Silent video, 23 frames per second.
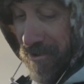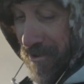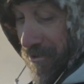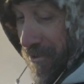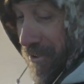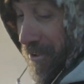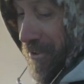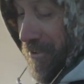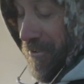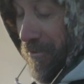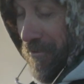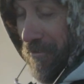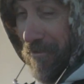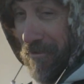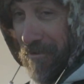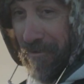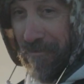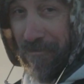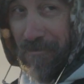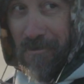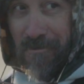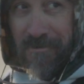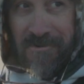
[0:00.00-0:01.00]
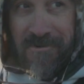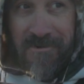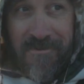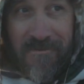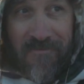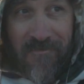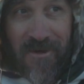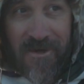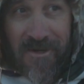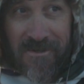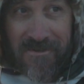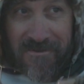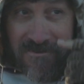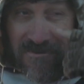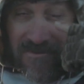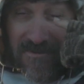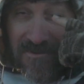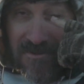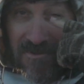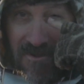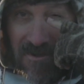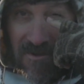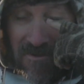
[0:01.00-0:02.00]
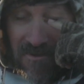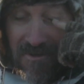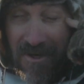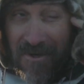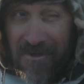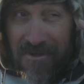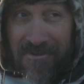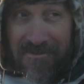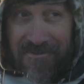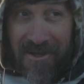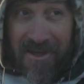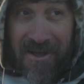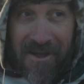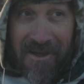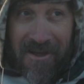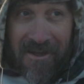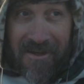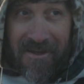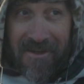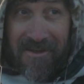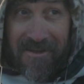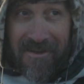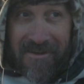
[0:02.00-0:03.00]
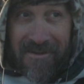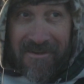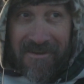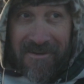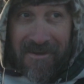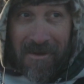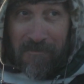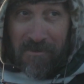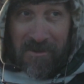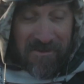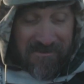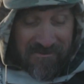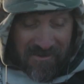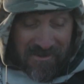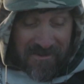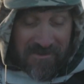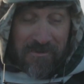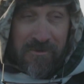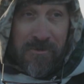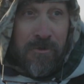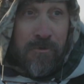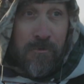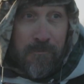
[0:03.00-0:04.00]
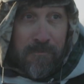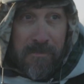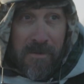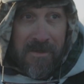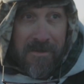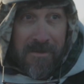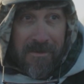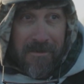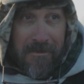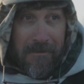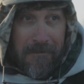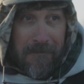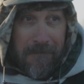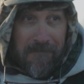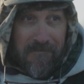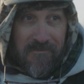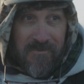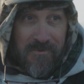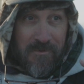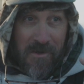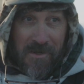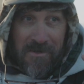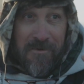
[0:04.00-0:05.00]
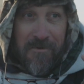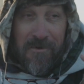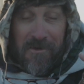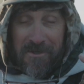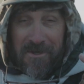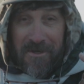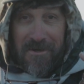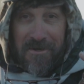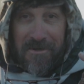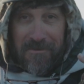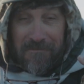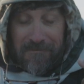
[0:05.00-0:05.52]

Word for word: slid it across his face and cut his eye and I seemed to goop. So I know I cut